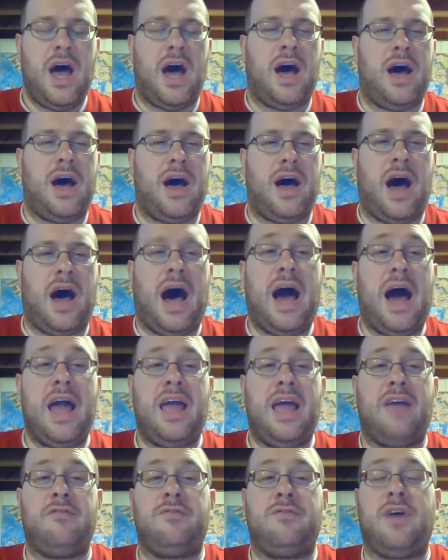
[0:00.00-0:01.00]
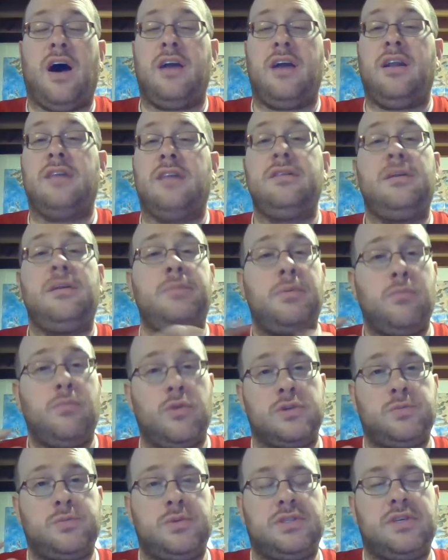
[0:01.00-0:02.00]
I have gotten a little bit
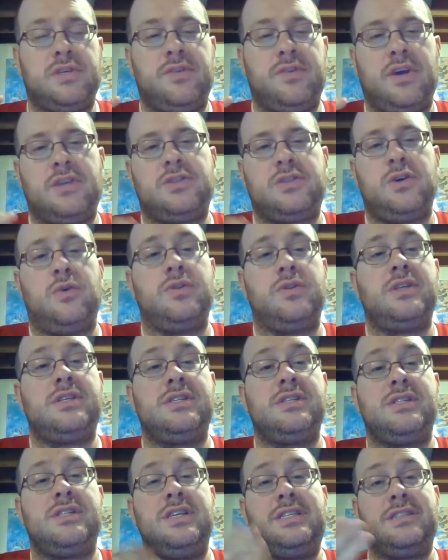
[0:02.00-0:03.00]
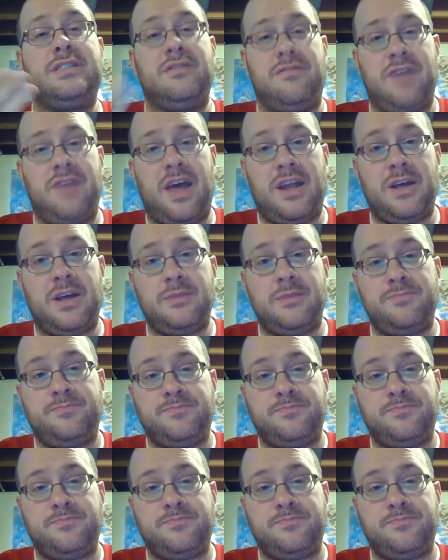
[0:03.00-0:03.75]
more specific. So this is the Savanna,